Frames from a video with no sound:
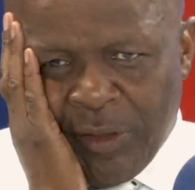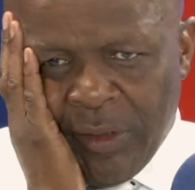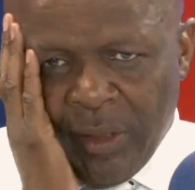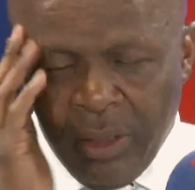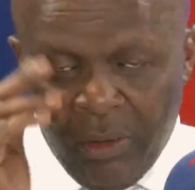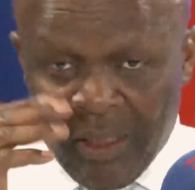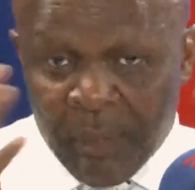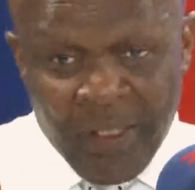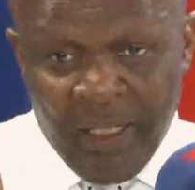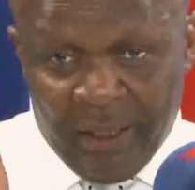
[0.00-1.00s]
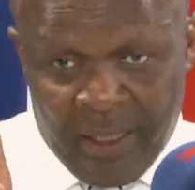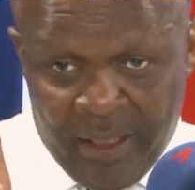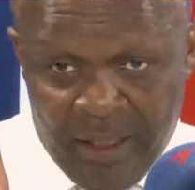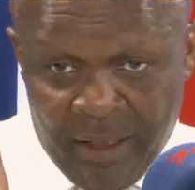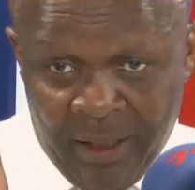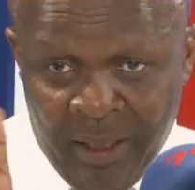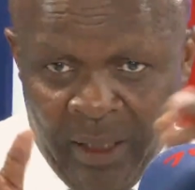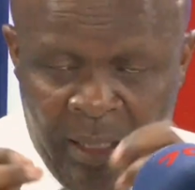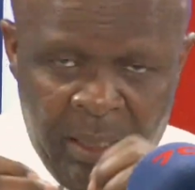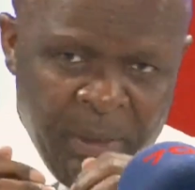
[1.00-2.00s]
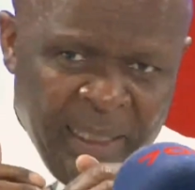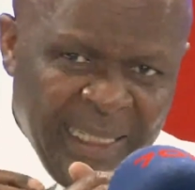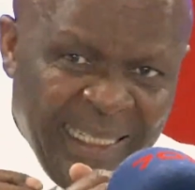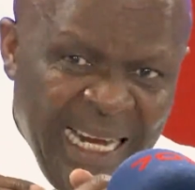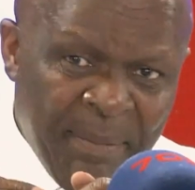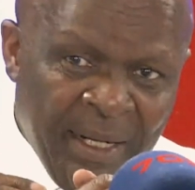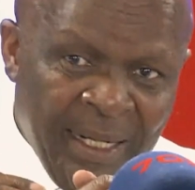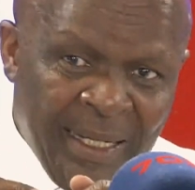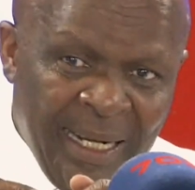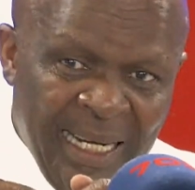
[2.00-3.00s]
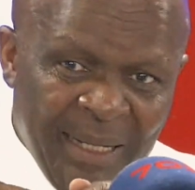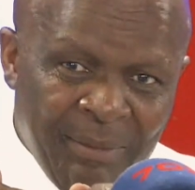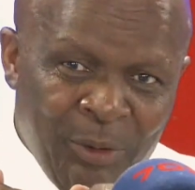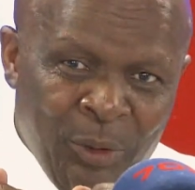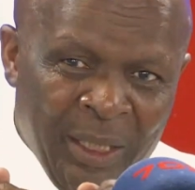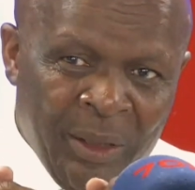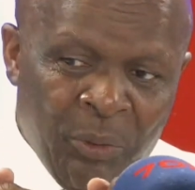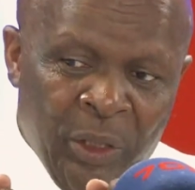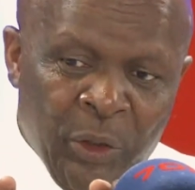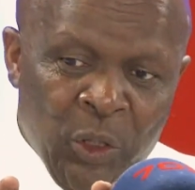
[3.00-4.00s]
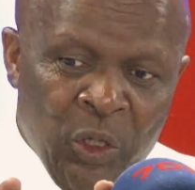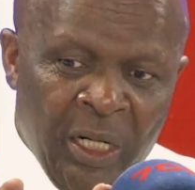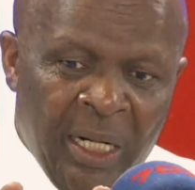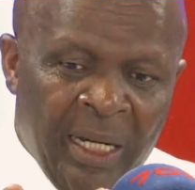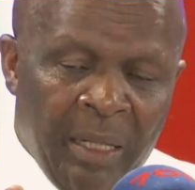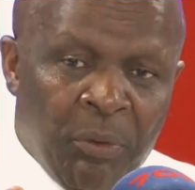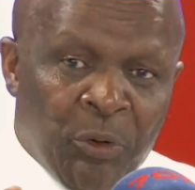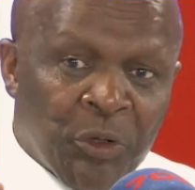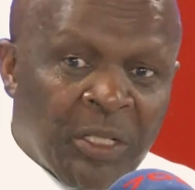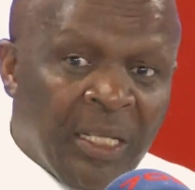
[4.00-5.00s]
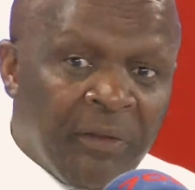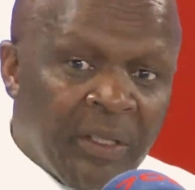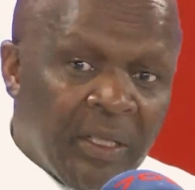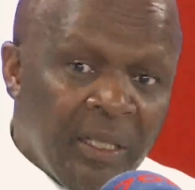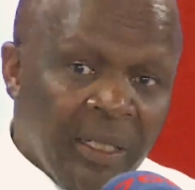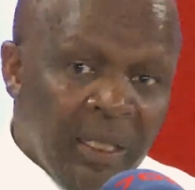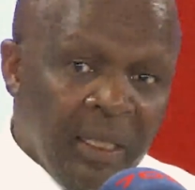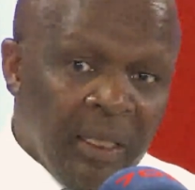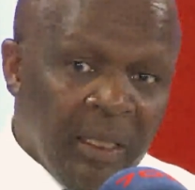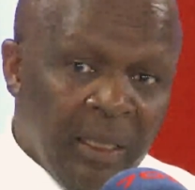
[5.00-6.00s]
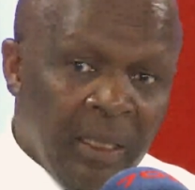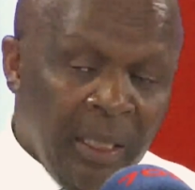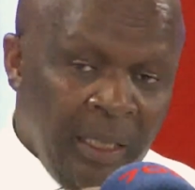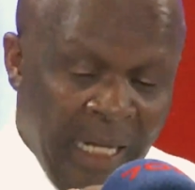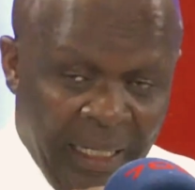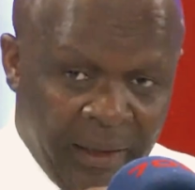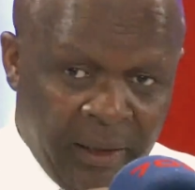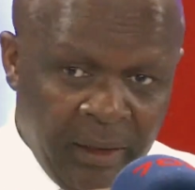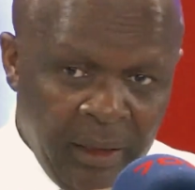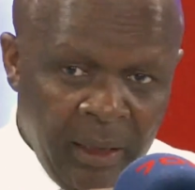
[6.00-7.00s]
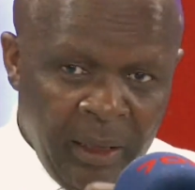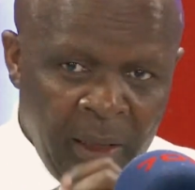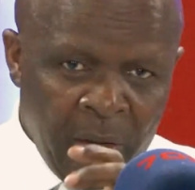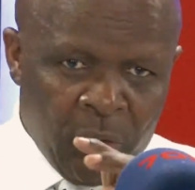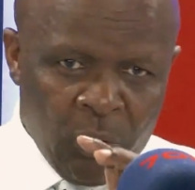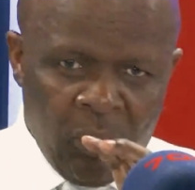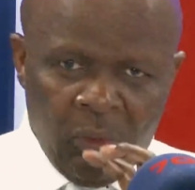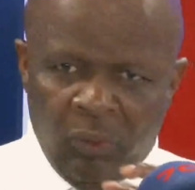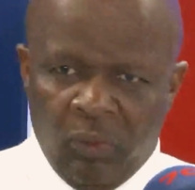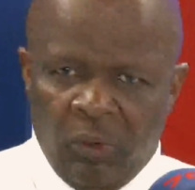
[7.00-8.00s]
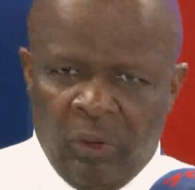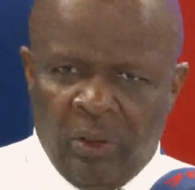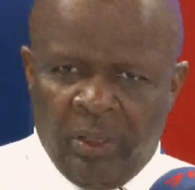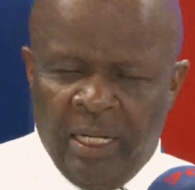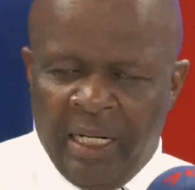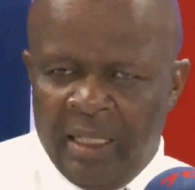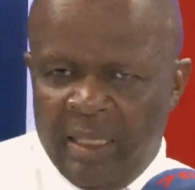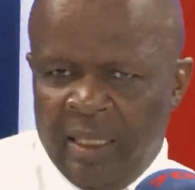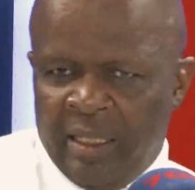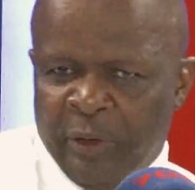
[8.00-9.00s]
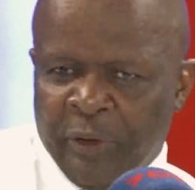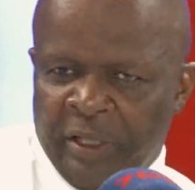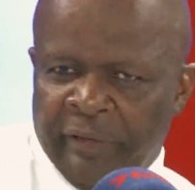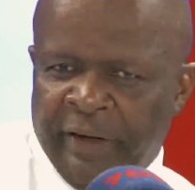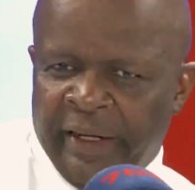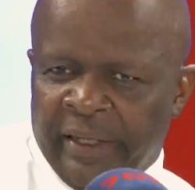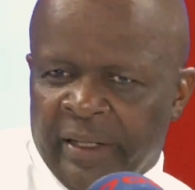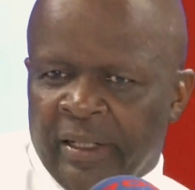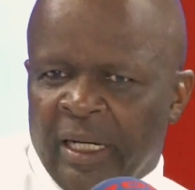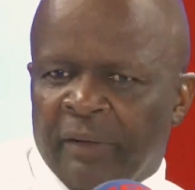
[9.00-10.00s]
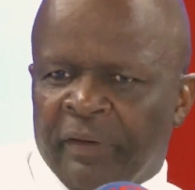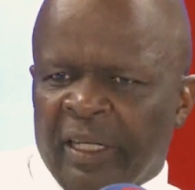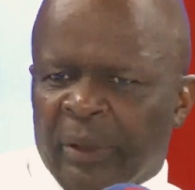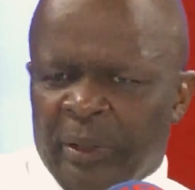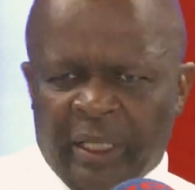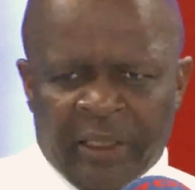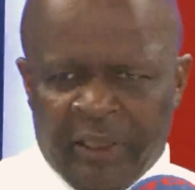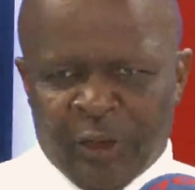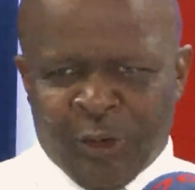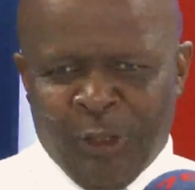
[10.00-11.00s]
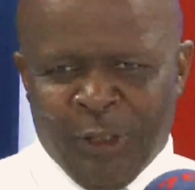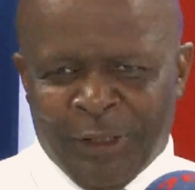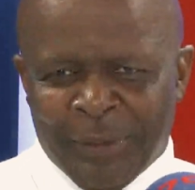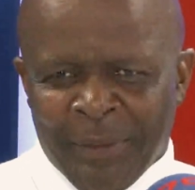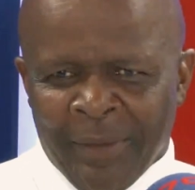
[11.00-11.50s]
It was a brilliant strategy. But it came at a time when we were no longer able to service debt. So then the institution finds itself in liquidation and so on.